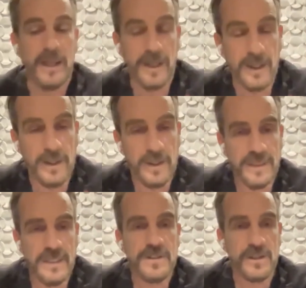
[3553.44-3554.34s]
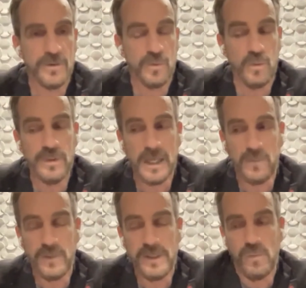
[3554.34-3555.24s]
uh, things to do
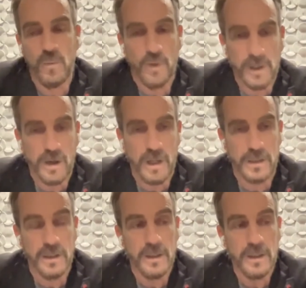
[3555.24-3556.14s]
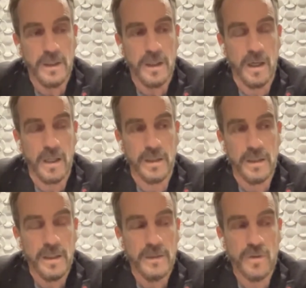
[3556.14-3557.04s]
that really work on,
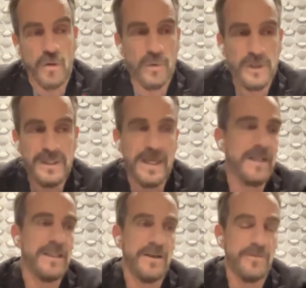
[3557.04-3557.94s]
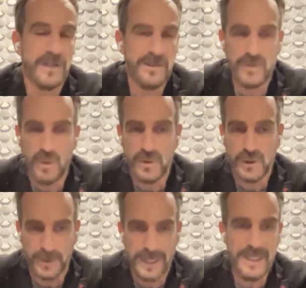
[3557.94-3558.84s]
on not only the idea of leave
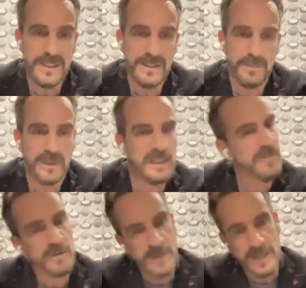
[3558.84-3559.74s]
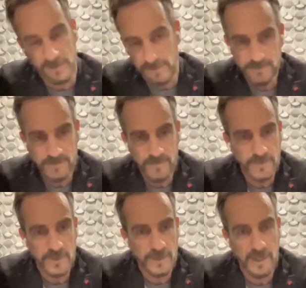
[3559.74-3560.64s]
no trace, but leave it better.
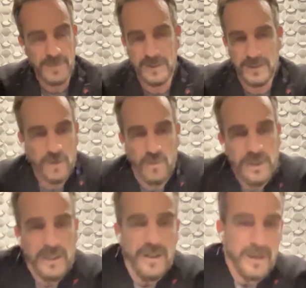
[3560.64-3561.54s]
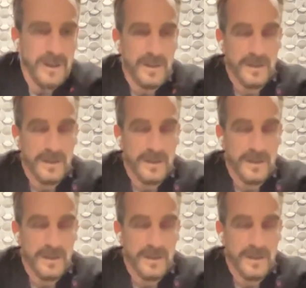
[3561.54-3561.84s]
I mean, not only